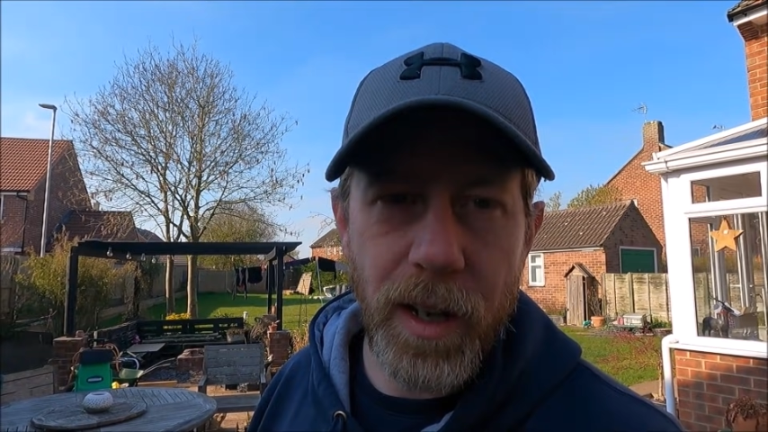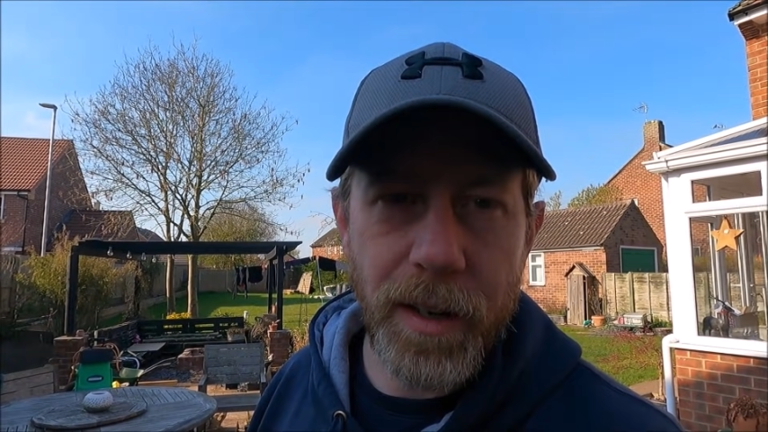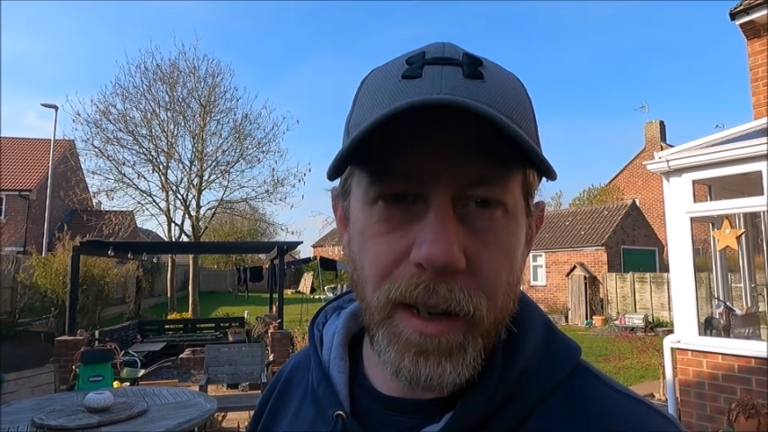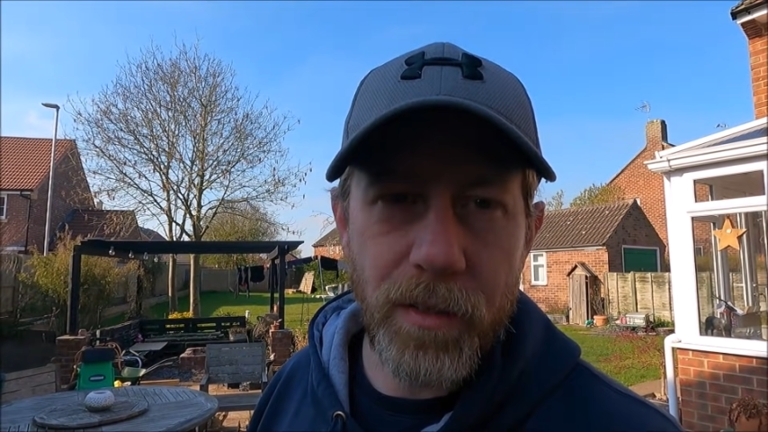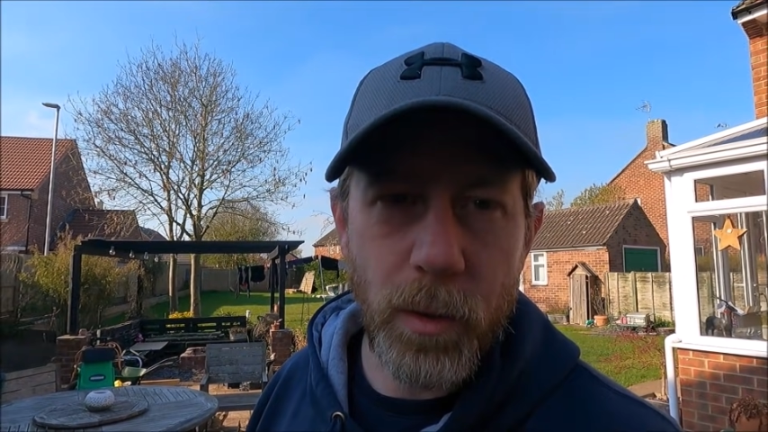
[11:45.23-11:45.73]

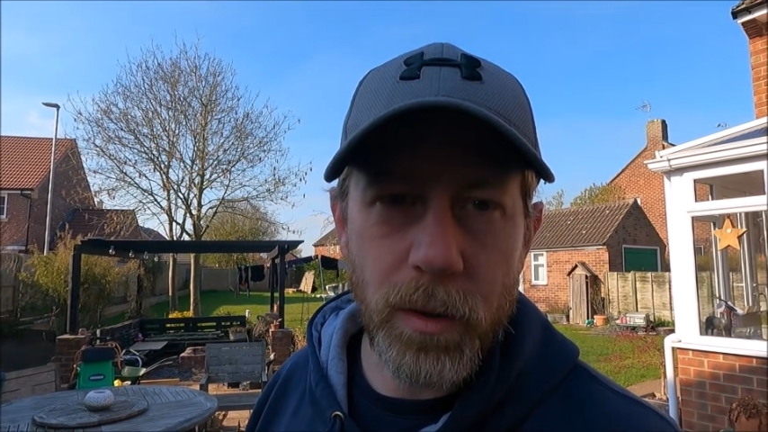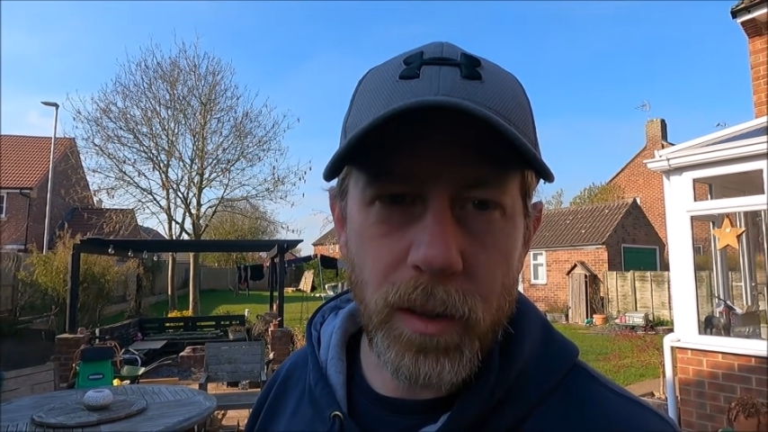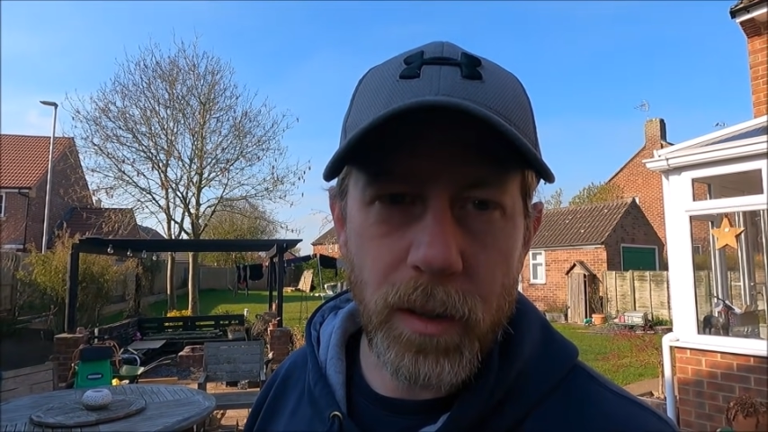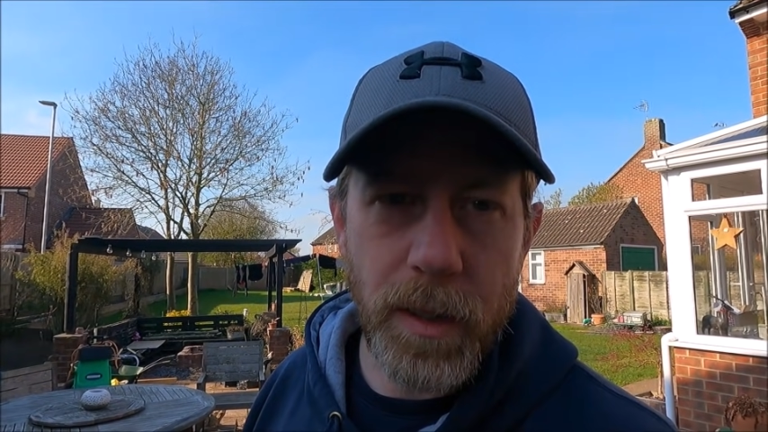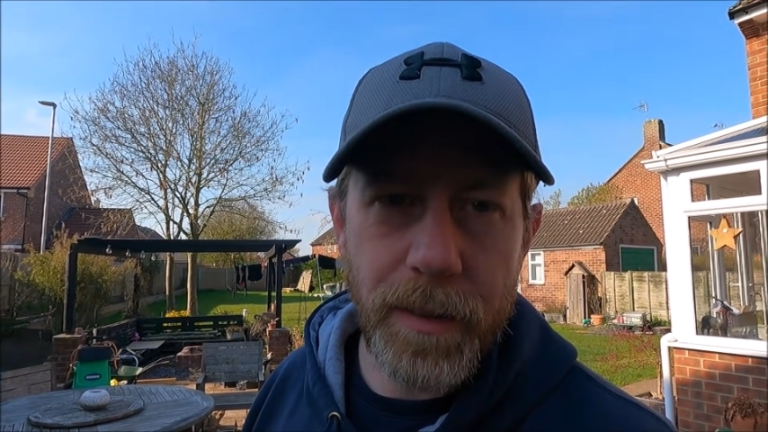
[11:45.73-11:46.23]
and everyone
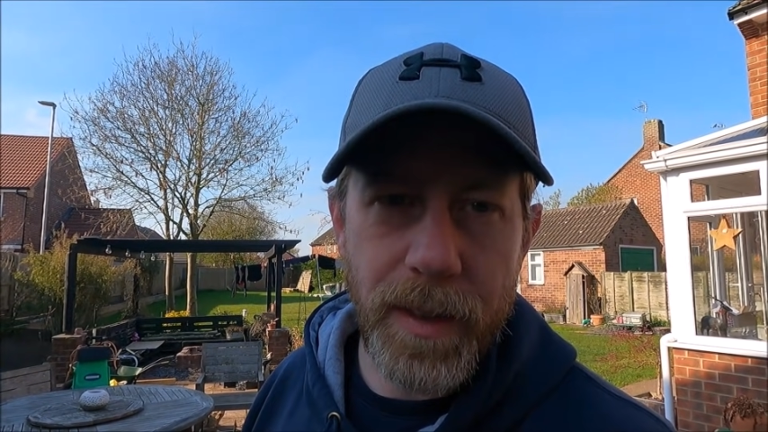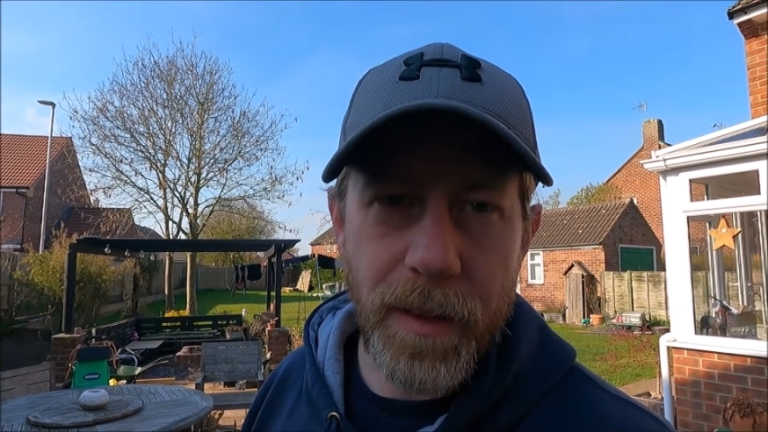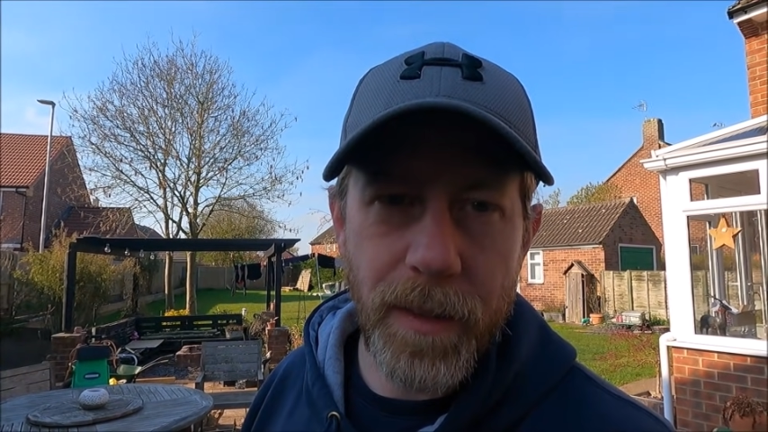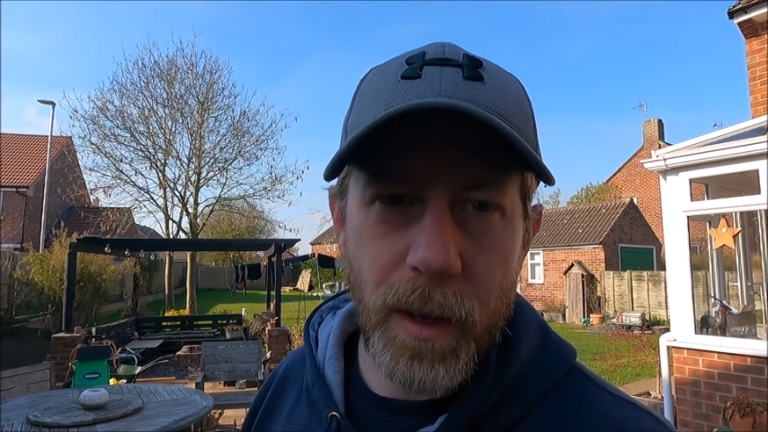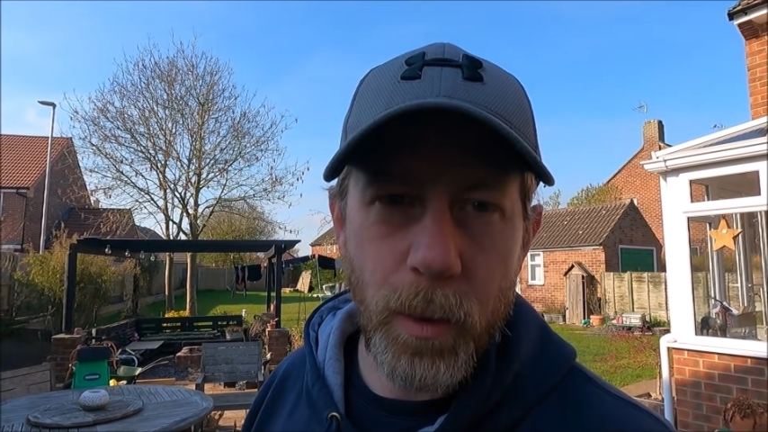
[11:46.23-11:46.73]
get
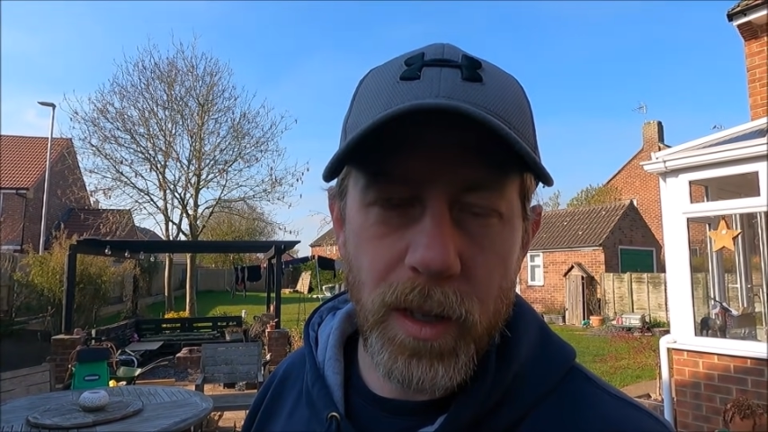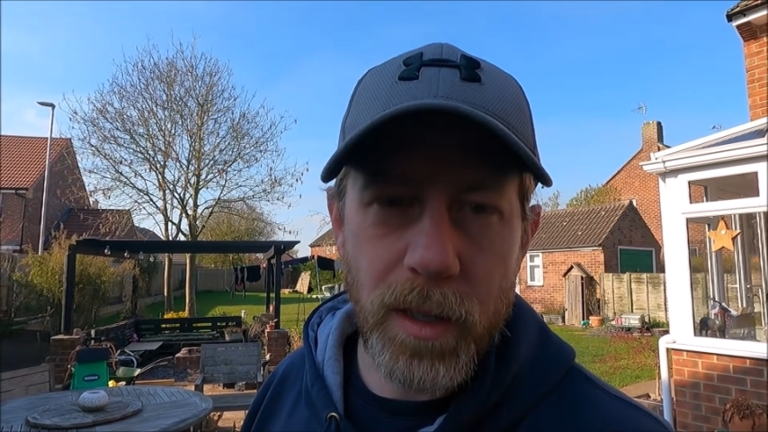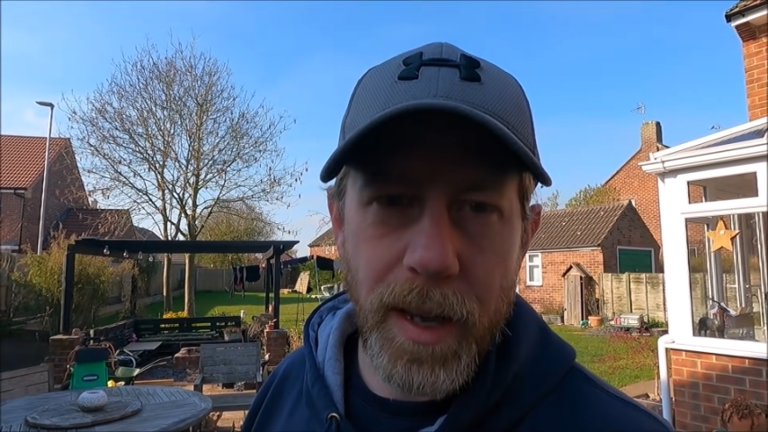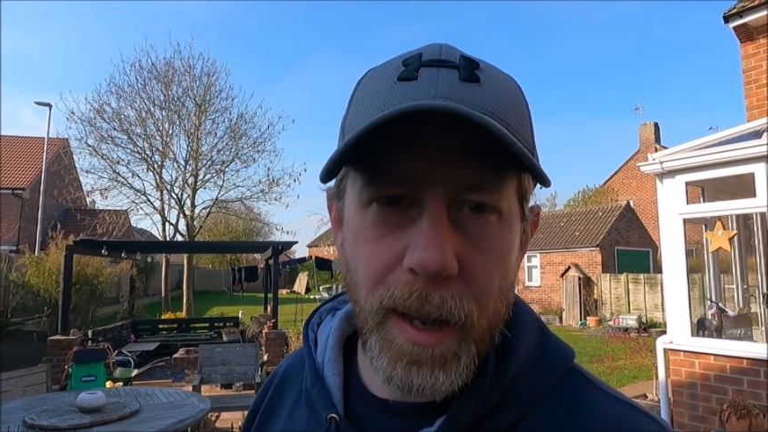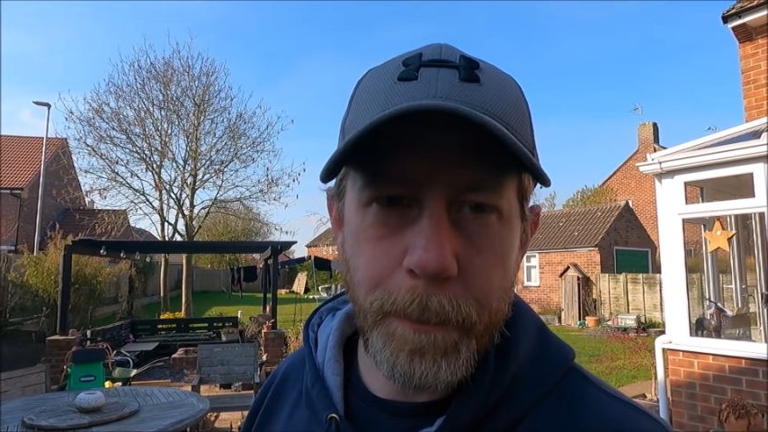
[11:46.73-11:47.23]
down there where
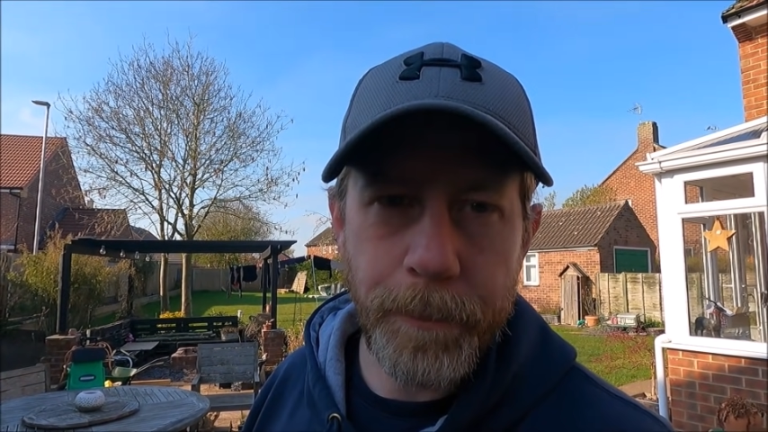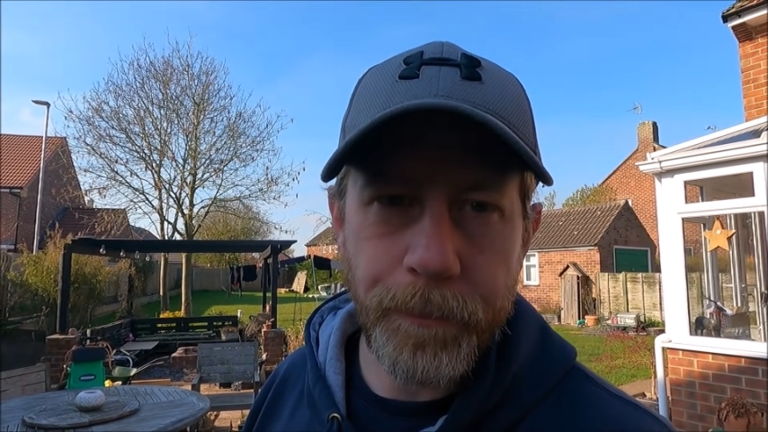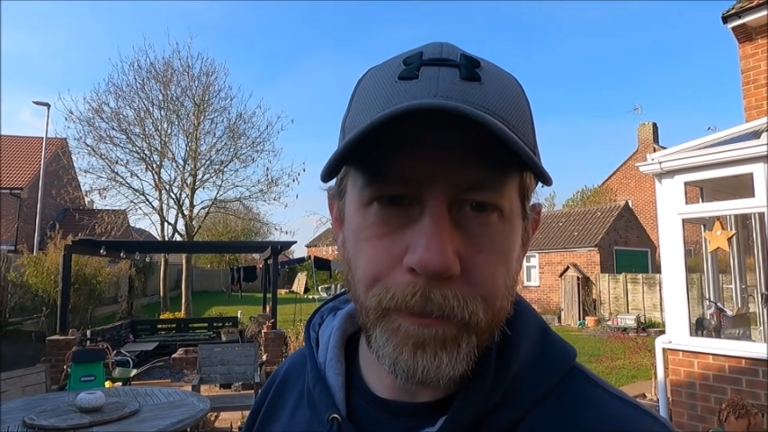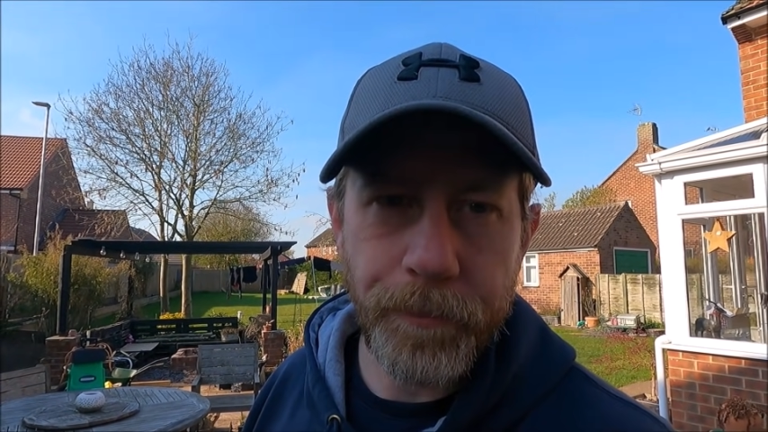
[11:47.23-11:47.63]
you can.